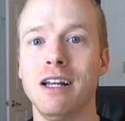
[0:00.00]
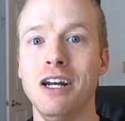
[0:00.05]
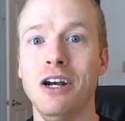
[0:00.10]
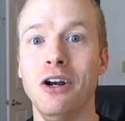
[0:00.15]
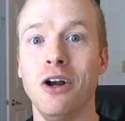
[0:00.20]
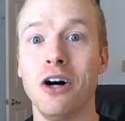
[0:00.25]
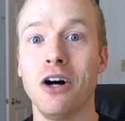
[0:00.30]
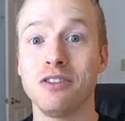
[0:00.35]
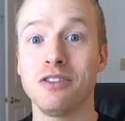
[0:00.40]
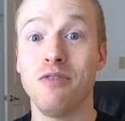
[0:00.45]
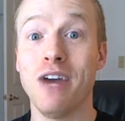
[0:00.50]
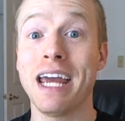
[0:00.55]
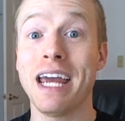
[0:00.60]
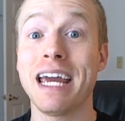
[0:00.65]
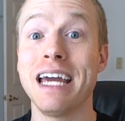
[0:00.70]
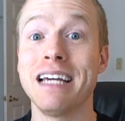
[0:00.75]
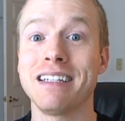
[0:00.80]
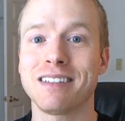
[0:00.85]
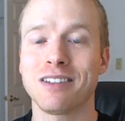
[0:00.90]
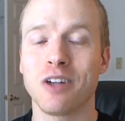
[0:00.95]
Las
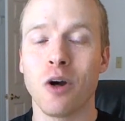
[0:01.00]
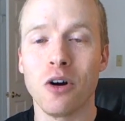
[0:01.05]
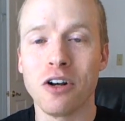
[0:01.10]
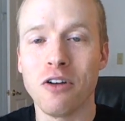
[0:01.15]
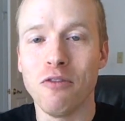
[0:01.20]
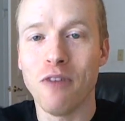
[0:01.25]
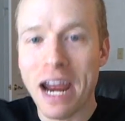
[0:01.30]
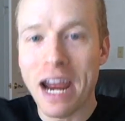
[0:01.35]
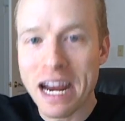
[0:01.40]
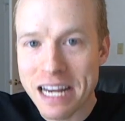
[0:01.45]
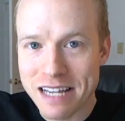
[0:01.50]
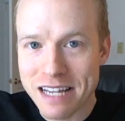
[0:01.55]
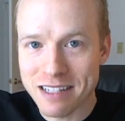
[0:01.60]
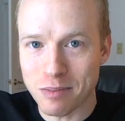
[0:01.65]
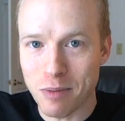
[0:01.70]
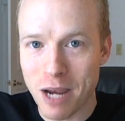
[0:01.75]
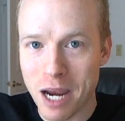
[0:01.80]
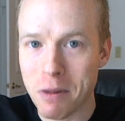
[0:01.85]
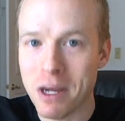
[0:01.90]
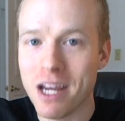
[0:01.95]
Vegas. Going to Vegas,
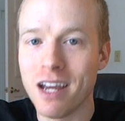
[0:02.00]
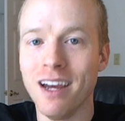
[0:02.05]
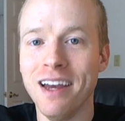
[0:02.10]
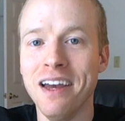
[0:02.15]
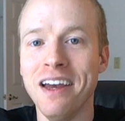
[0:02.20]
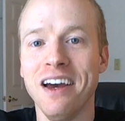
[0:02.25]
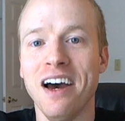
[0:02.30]
baby.